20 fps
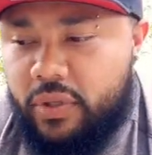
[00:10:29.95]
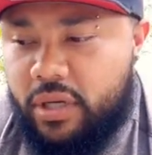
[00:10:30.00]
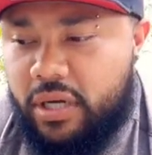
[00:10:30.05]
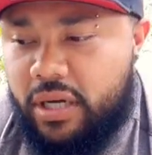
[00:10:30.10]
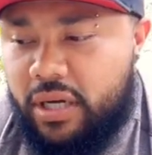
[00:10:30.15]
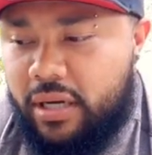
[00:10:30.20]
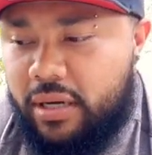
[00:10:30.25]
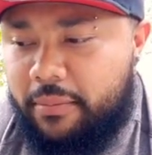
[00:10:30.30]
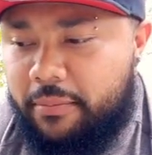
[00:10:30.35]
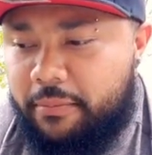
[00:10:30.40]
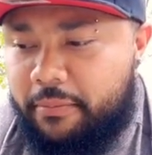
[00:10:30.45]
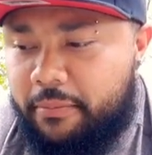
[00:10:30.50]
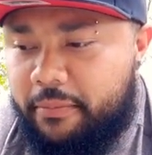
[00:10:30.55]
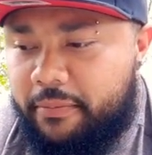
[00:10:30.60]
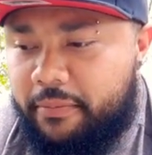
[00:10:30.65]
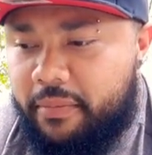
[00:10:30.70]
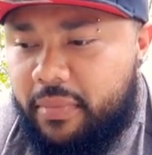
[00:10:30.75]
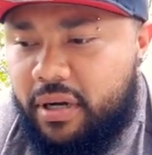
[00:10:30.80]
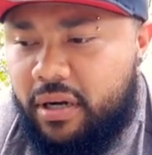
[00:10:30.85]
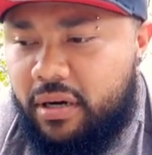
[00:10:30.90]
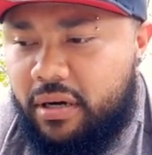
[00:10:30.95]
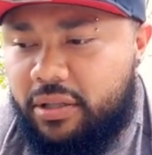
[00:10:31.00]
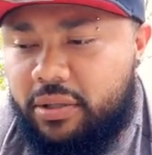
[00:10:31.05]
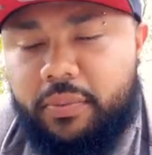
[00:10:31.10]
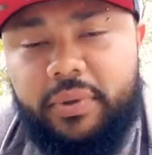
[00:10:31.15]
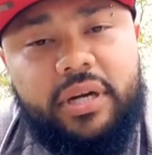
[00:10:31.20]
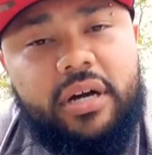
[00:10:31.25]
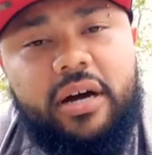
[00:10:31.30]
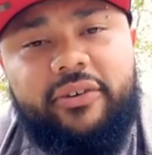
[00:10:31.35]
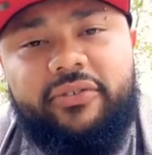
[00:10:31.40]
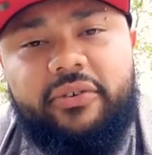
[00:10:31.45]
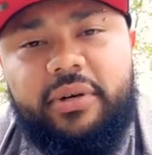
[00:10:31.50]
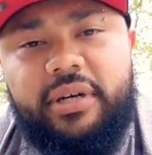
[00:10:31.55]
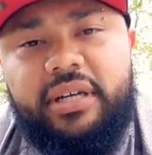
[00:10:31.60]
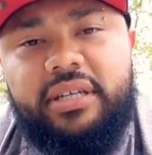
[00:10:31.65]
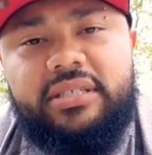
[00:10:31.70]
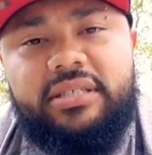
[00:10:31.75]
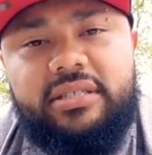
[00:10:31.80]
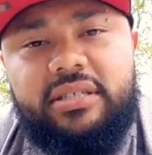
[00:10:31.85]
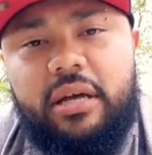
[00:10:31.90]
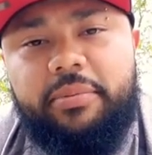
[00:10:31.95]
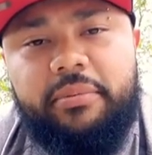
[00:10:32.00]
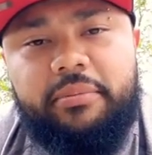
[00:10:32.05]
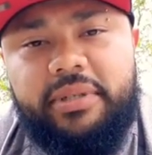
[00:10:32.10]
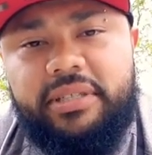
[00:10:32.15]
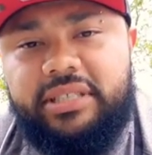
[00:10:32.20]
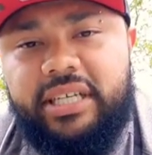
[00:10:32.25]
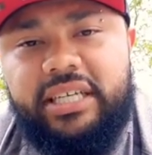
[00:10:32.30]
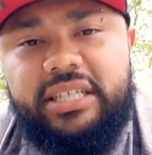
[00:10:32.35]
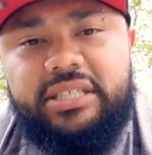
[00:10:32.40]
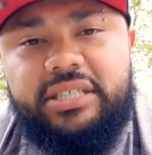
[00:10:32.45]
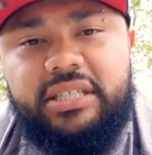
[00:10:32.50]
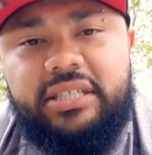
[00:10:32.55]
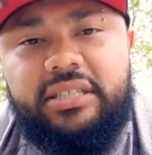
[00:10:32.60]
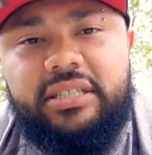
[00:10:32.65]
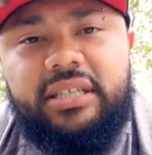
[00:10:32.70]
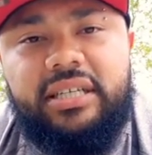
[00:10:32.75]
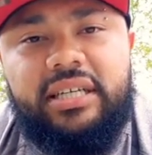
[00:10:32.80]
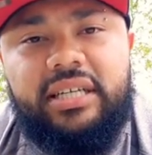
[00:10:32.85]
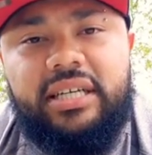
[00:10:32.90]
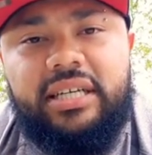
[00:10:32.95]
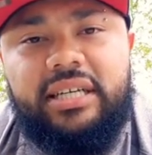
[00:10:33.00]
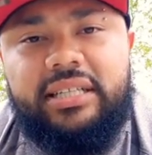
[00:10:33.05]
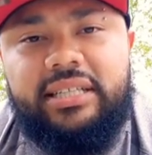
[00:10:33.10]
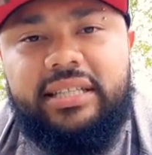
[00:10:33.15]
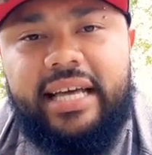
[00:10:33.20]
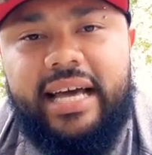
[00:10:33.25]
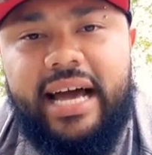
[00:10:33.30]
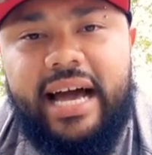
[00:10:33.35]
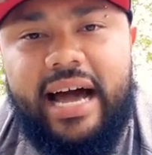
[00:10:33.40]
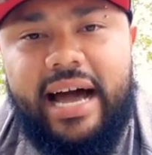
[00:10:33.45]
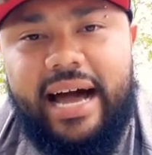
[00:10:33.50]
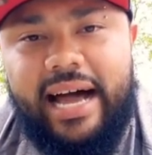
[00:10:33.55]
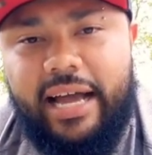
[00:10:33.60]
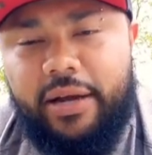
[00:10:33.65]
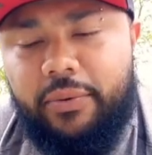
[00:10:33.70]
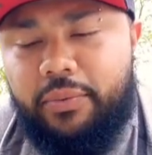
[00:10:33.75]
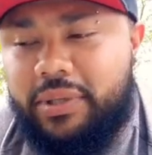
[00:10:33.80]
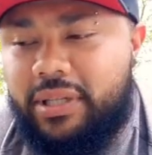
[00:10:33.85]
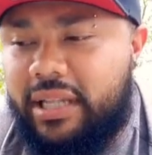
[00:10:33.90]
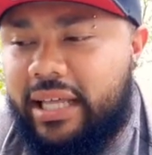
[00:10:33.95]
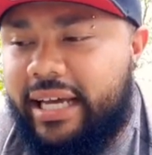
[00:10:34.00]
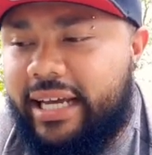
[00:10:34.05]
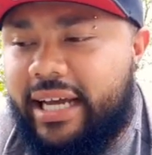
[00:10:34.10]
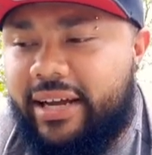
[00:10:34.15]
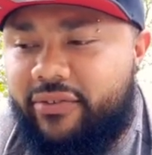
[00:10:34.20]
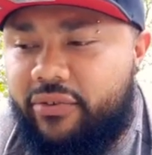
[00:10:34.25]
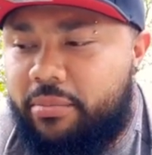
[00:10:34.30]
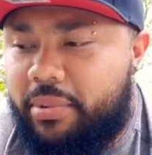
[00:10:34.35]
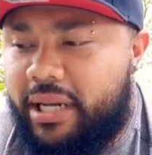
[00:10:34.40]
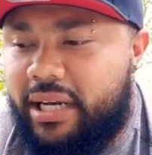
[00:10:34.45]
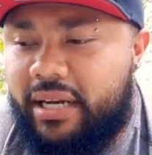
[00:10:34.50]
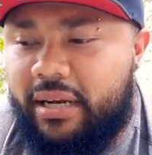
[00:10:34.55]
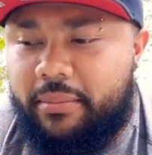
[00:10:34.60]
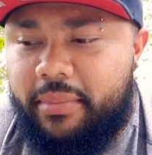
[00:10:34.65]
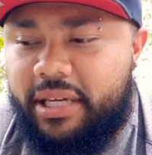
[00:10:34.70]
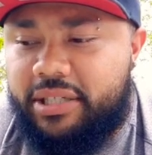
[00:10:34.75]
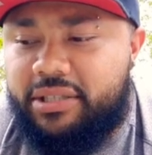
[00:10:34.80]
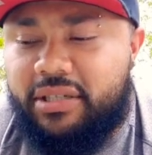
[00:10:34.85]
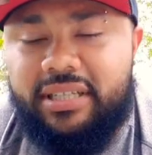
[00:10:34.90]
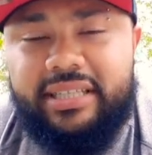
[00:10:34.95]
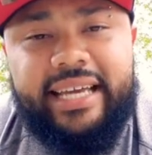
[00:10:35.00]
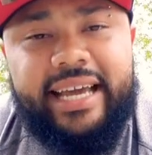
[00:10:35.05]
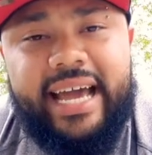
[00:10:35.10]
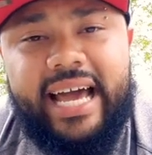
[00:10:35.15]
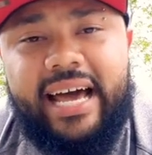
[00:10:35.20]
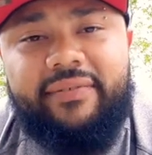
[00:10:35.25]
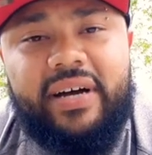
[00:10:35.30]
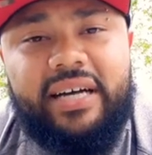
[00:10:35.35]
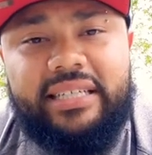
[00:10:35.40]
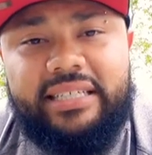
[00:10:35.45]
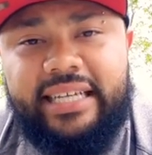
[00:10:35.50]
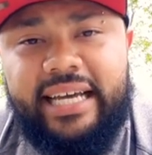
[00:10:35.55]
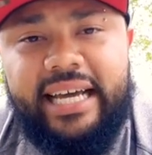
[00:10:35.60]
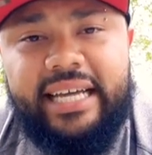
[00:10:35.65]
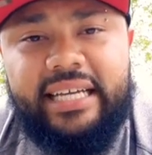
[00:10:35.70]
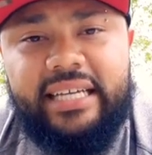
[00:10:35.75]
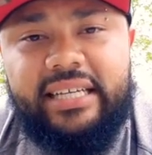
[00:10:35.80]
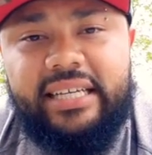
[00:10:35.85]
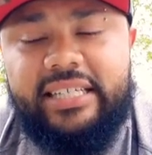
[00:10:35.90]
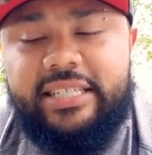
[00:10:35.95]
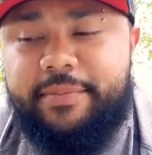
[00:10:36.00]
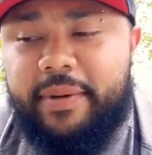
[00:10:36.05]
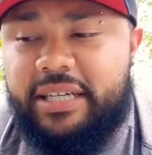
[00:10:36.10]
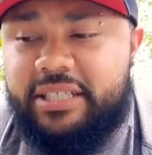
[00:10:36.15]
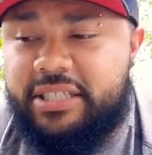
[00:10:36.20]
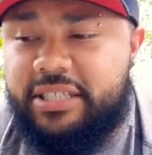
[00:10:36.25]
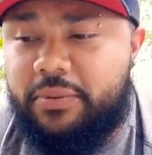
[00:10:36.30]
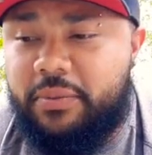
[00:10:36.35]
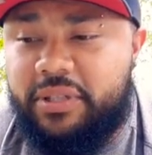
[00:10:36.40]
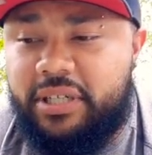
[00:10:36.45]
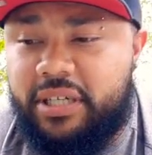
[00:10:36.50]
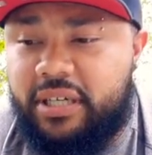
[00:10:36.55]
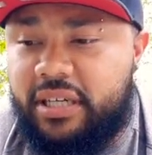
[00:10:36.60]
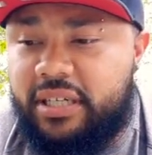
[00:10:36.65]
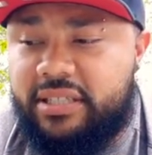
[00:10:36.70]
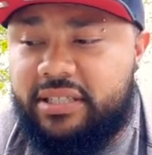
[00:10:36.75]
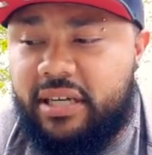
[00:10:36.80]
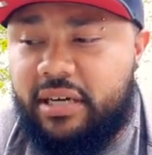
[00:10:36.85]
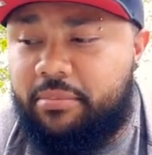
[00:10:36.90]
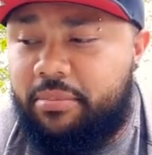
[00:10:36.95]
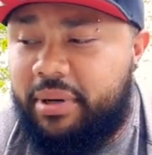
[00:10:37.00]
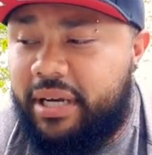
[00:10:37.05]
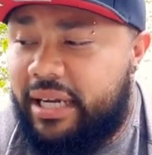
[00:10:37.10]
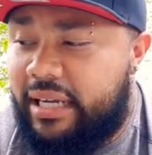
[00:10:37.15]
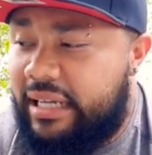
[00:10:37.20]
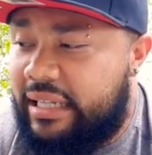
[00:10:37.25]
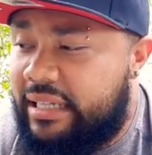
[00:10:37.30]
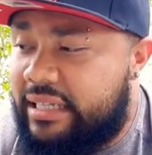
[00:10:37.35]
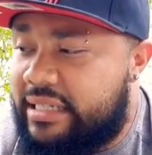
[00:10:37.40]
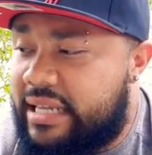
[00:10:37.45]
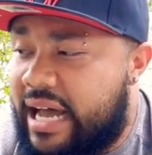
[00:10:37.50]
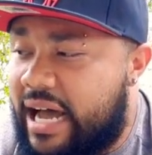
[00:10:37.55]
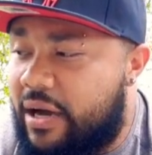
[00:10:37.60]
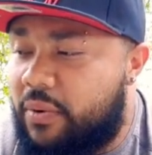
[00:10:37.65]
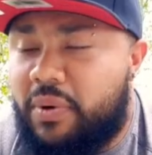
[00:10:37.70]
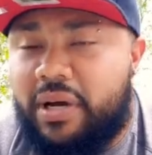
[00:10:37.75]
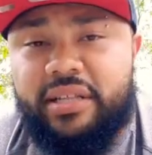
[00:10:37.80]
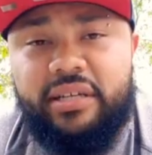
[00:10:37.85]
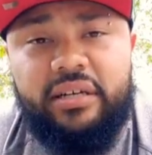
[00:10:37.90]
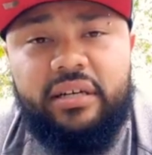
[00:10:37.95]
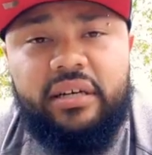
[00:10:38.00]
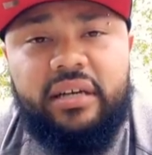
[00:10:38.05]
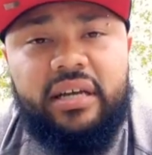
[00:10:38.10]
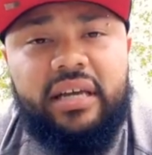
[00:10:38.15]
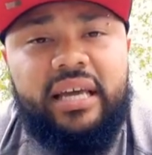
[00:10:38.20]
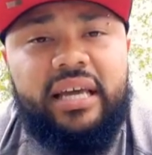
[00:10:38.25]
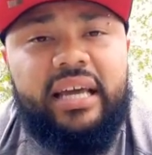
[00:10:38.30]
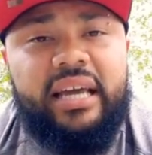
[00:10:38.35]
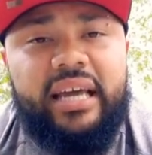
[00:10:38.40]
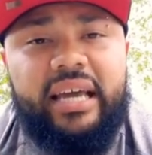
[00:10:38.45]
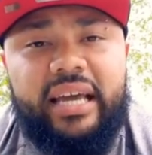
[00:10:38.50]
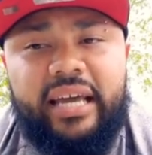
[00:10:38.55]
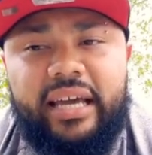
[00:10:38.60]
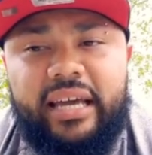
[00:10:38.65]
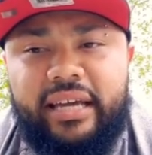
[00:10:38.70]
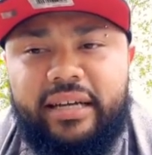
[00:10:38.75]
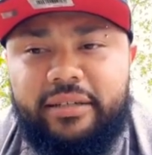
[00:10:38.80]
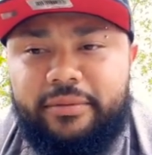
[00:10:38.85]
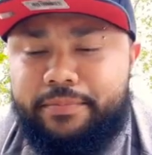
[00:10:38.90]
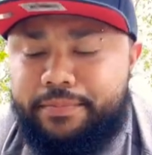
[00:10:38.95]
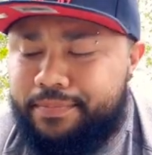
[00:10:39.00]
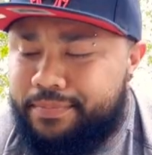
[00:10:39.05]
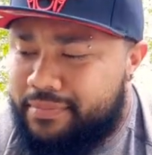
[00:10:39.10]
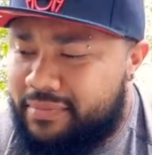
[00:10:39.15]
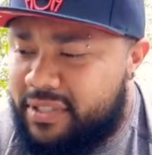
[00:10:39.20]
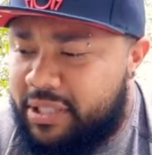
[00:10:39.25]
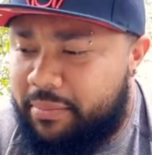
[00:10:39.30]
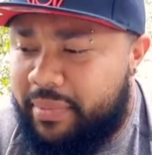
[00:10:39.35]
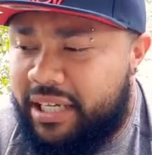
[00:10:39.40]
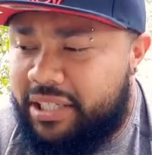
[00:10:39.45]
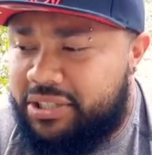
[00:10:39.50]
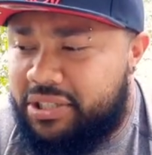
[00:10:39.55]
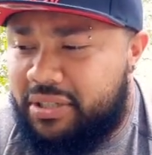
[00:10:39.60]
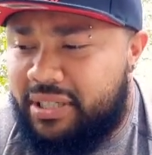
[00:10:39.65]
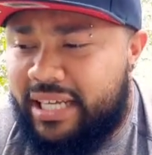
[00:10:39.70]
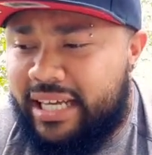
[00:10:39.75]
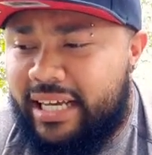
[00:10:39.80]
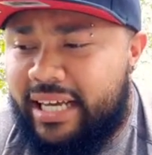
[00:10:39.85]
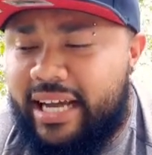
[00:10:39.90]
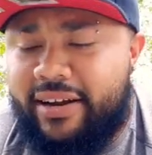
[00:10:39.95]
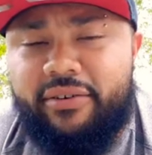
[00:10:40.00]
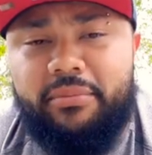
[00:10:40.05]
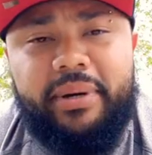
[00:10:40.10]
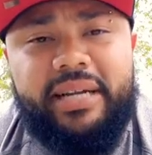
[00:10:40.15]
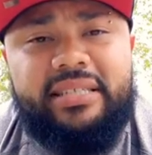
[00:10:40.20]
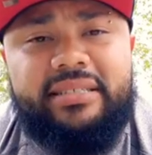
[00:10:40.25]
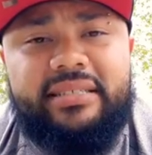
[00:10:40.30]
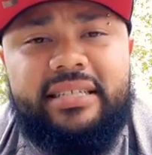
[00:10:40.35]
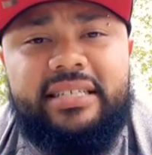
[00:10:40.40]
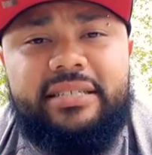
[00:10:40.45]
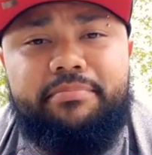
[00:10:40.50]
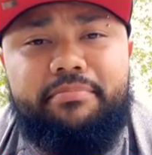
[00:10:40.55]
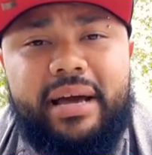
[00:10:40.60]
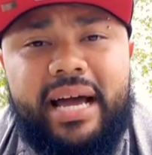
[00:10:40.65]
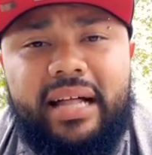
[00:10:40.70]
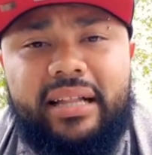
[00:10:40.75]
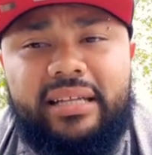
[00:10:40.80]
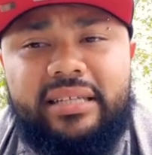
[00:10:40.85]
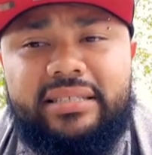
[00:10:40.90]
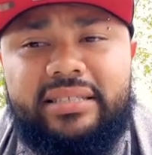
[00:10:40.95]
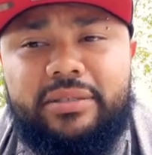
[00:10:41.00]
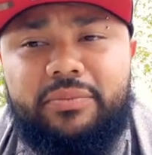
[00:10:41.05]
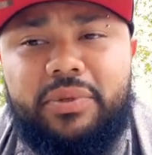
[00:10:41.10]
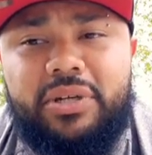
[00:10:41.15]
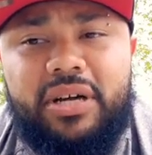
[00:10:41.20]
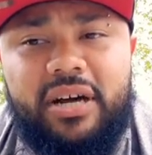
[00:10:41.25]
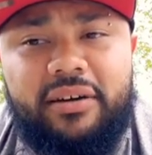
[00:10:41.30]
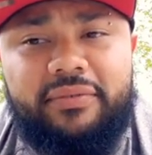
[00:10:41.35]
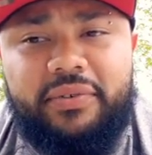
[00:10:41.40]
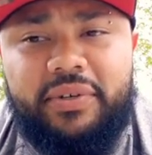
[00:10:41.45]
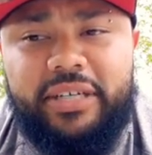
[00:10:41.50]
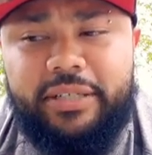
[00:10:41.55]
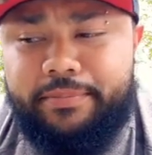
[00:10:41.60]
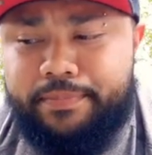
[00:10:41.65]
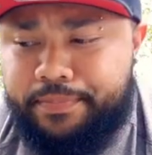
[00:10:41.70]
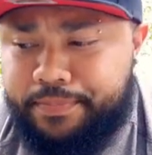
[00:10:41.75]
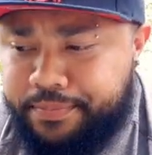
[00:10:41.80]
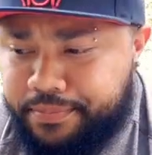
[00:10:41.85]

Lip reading: or the recovery supplementation that I would like everybody to make sure that they have on deck, especially when they're going to start bringing in this hot weather, and to make sure that everybody stays balanced in recovery,